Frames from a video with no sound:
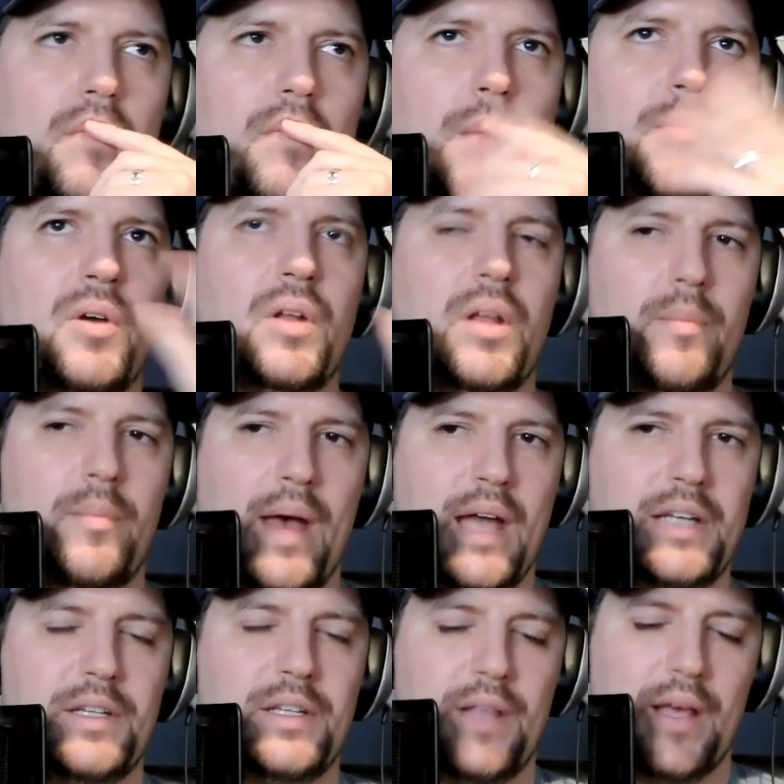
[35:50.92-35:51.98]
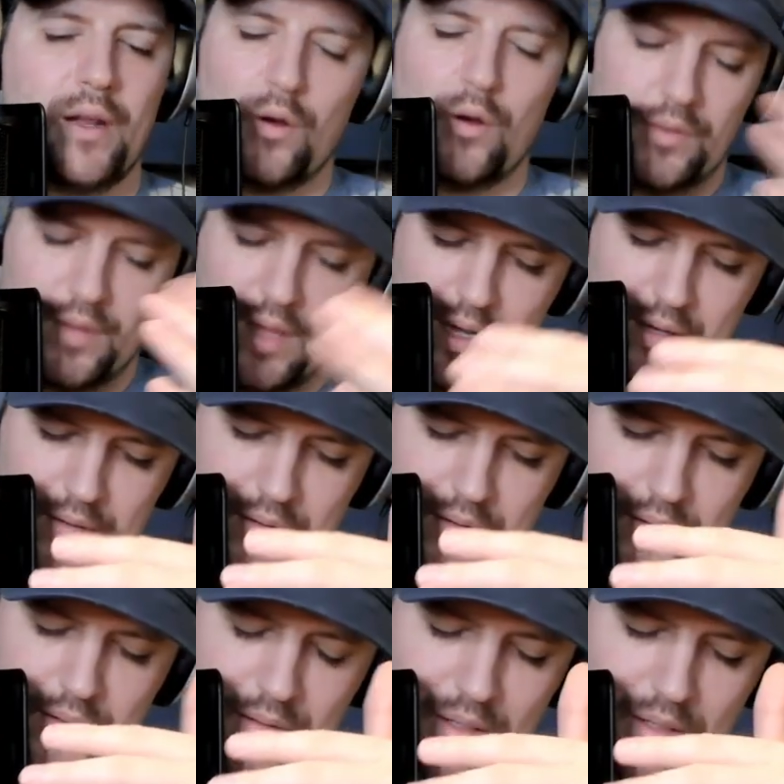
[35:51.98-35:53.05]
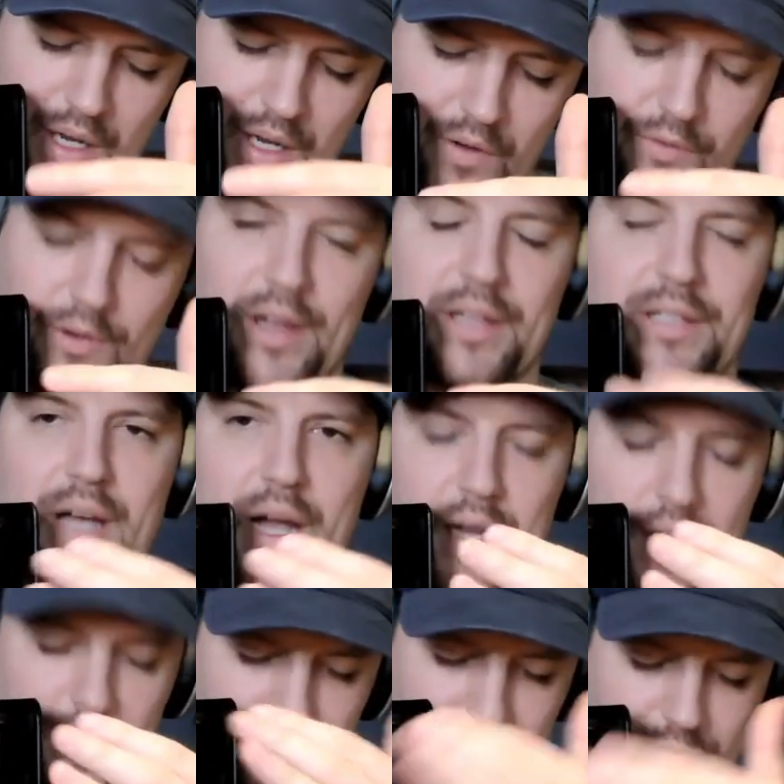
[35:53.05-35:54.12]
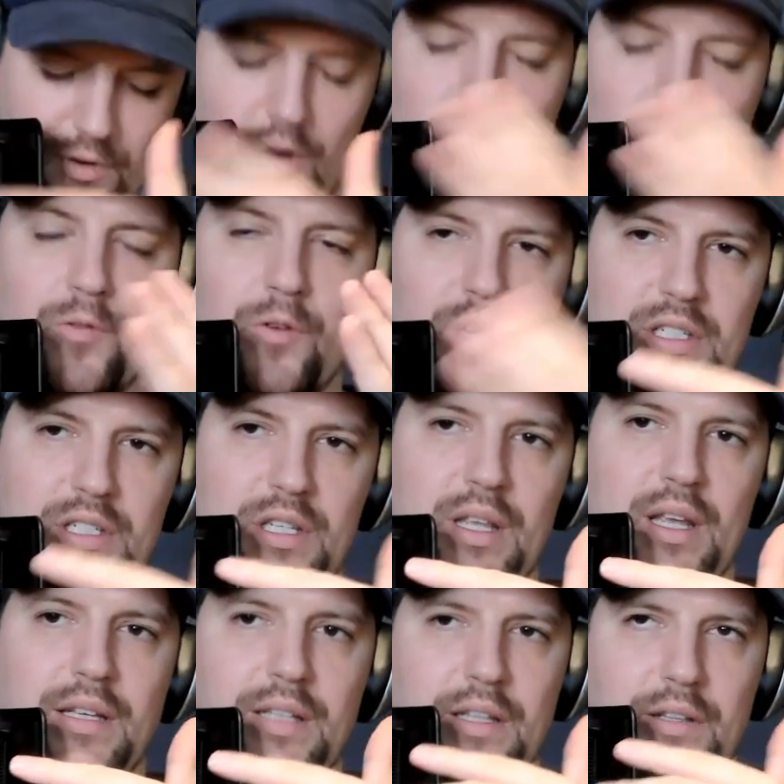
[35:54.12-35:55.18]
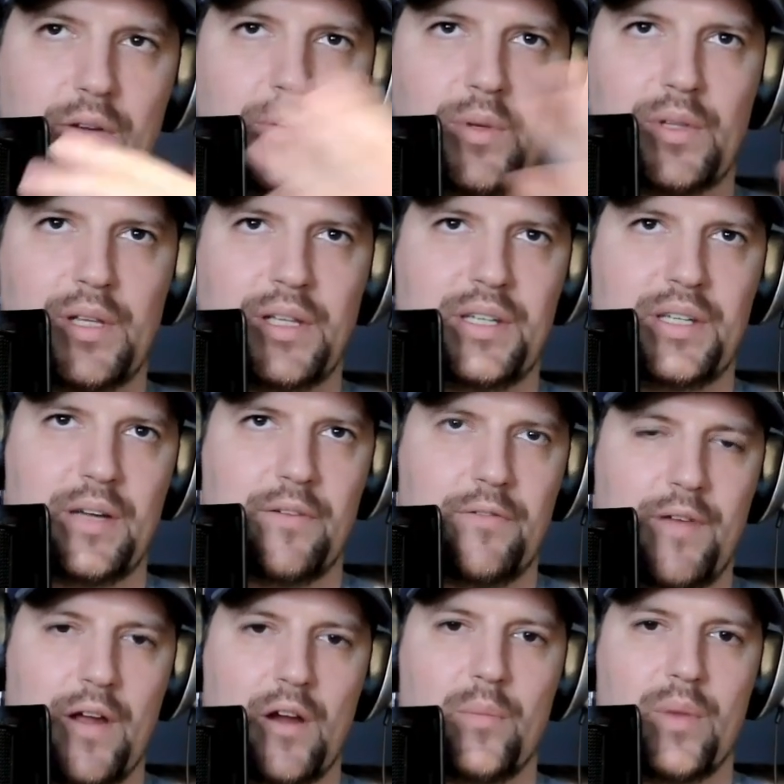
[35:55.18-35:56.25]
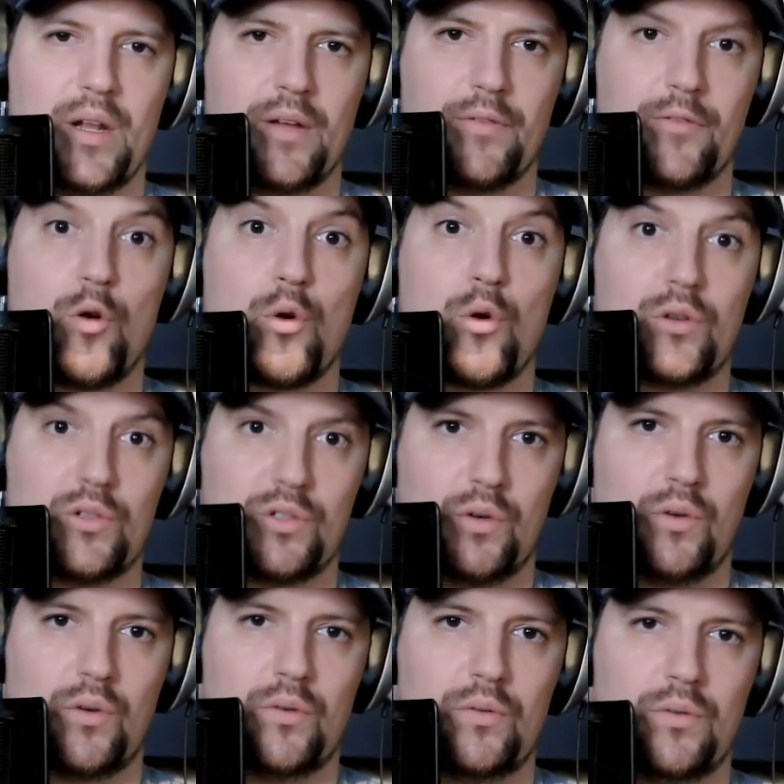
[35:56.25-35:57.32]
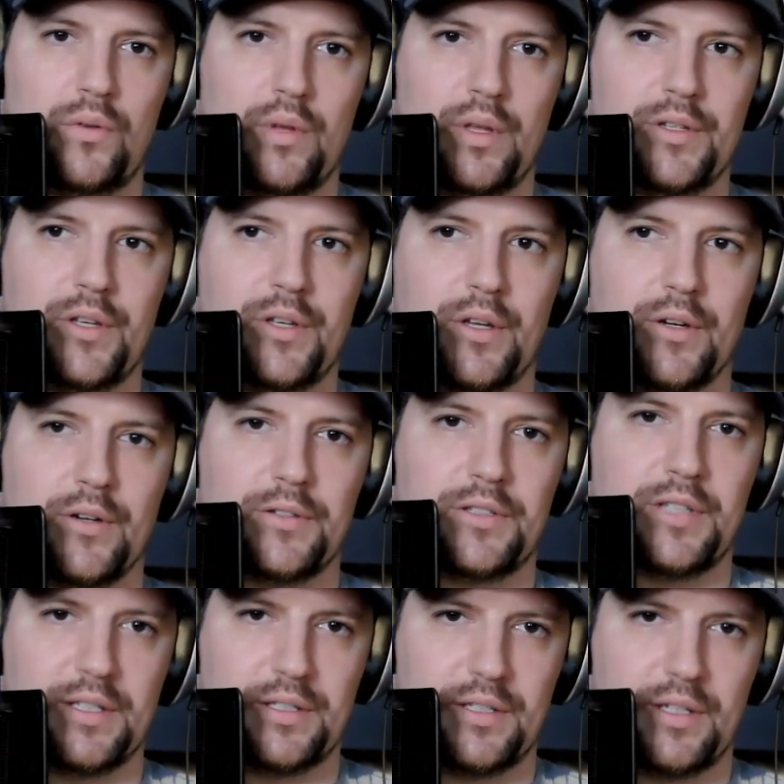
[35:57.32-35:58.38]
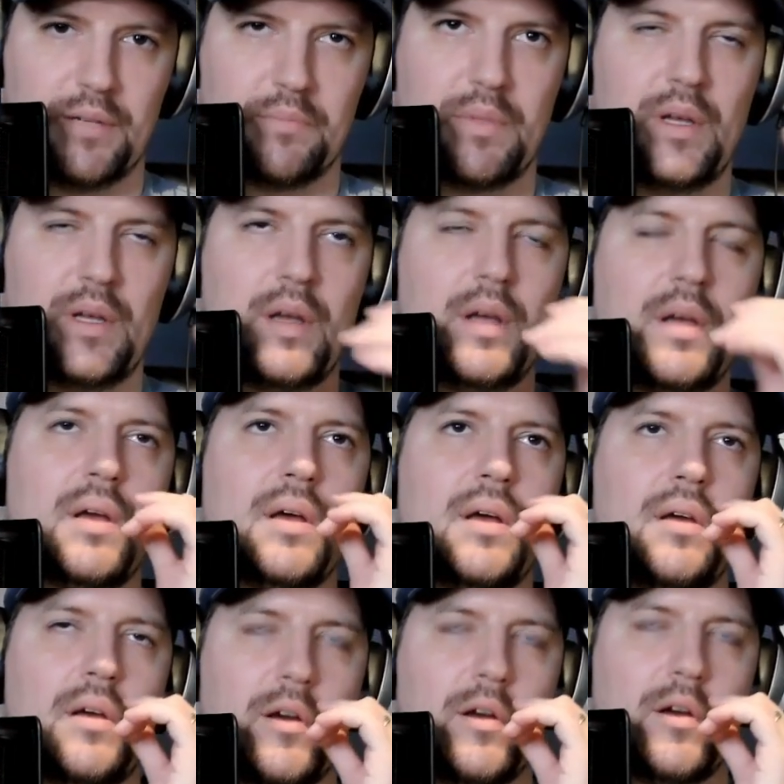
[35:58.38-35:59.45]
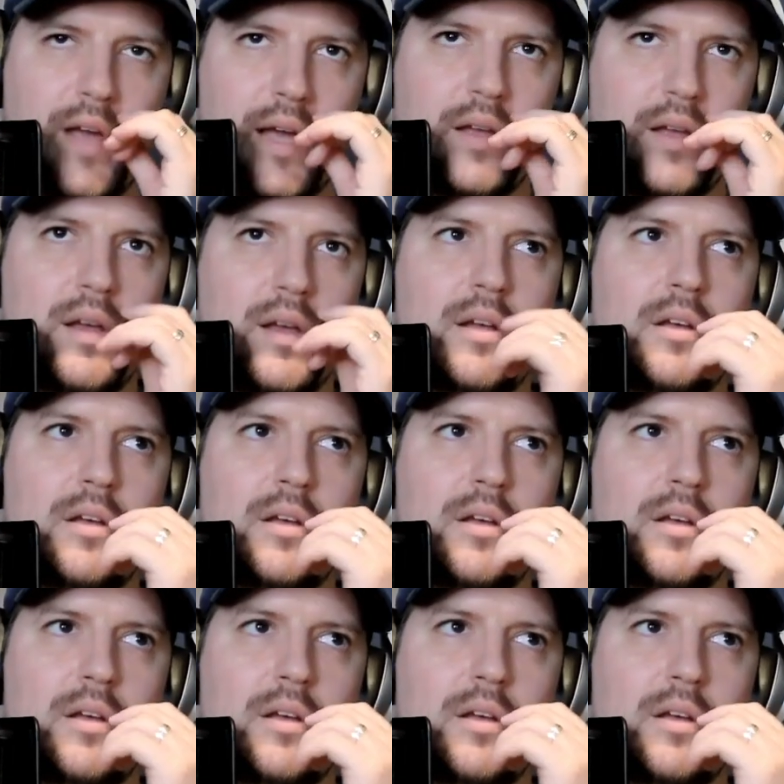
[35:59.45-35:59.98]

i'm going to imagine that all that you know for anxiety for for each of these that they're releasing a fair bit of cortisol oh yeah system oh yeah for okay. sure